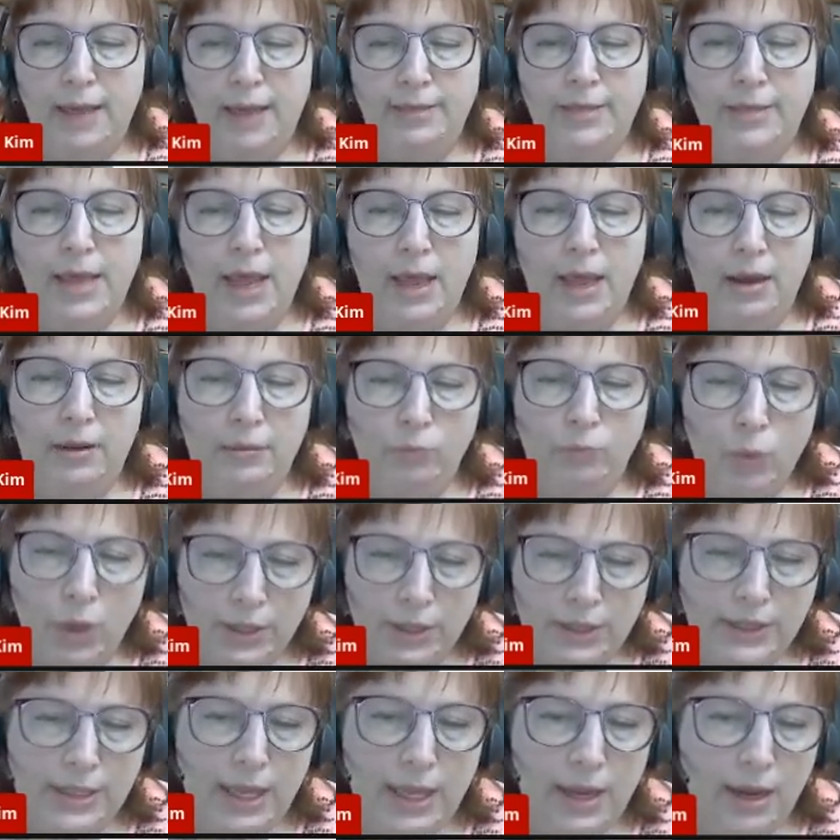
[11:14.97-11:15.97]
and then
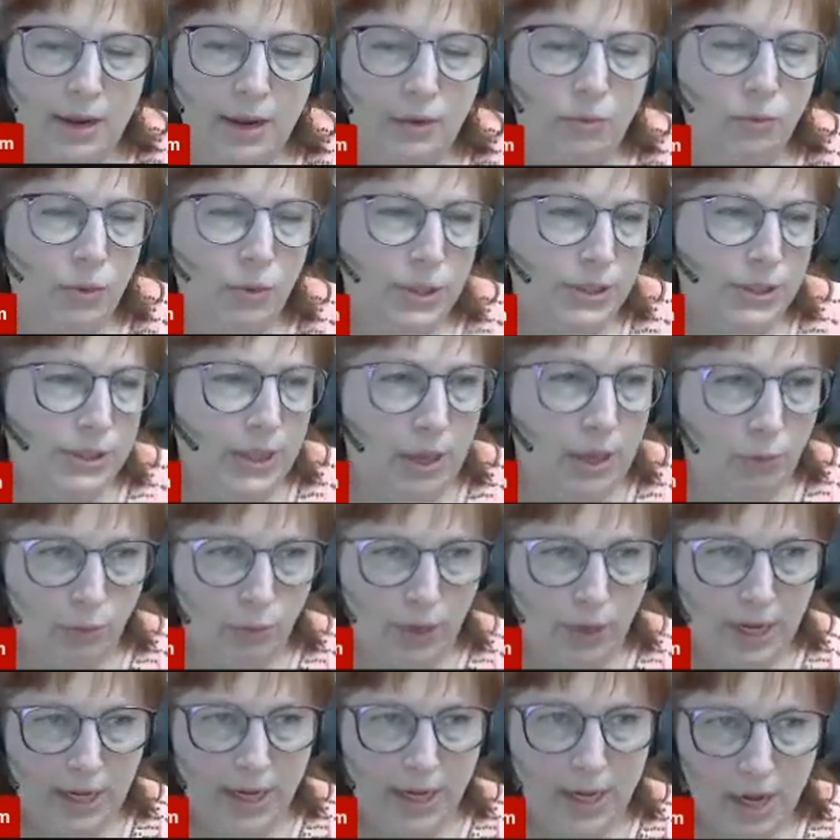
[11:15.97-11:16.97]
once they
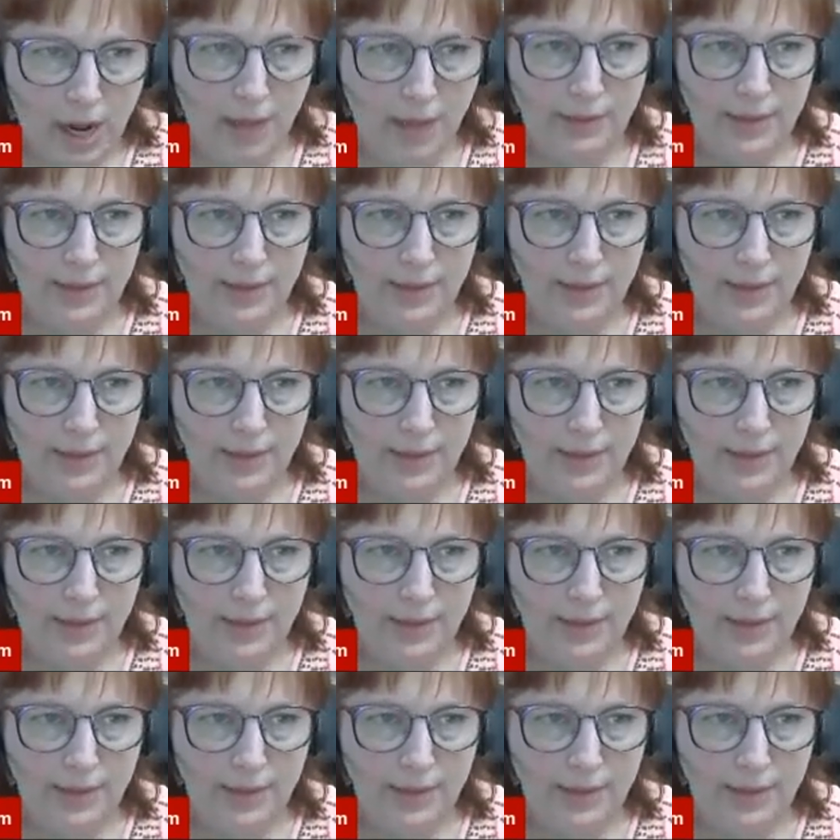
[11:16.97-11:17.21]
read it